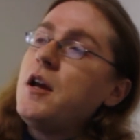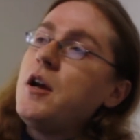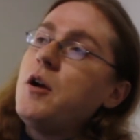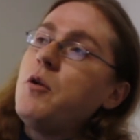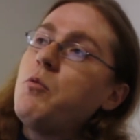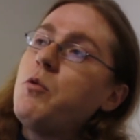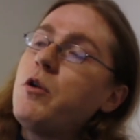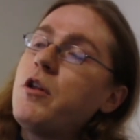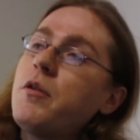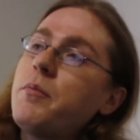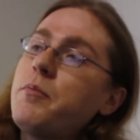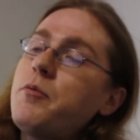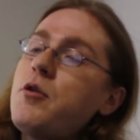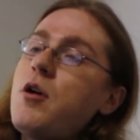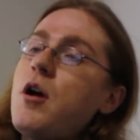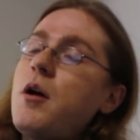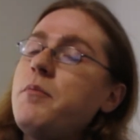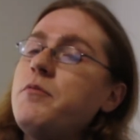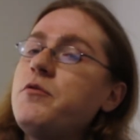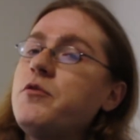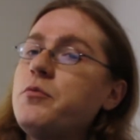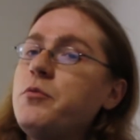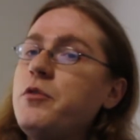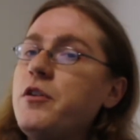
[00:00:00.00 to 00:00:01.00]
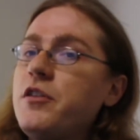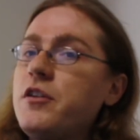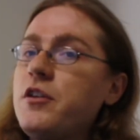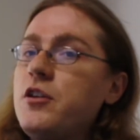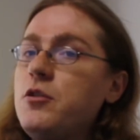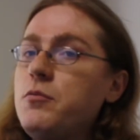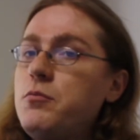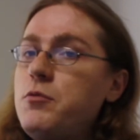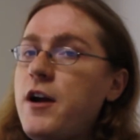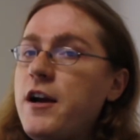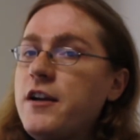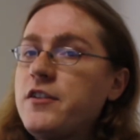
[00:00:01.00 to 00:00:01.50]
One of the problems with
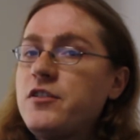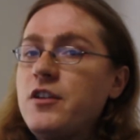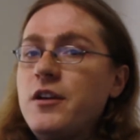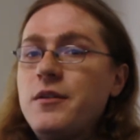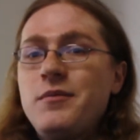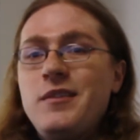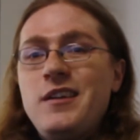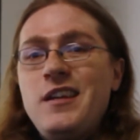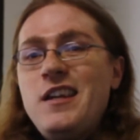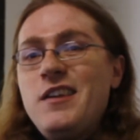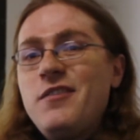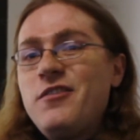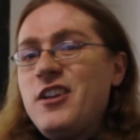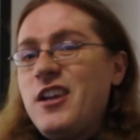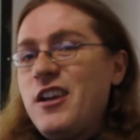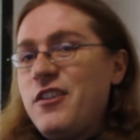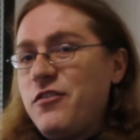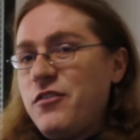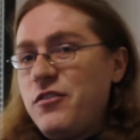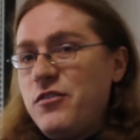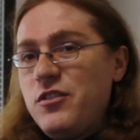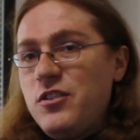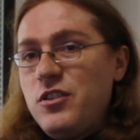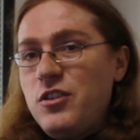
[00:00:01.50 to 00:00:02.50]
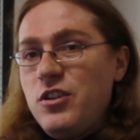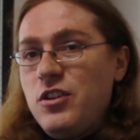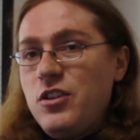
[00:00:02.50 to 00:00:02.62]
Qbrexza, even if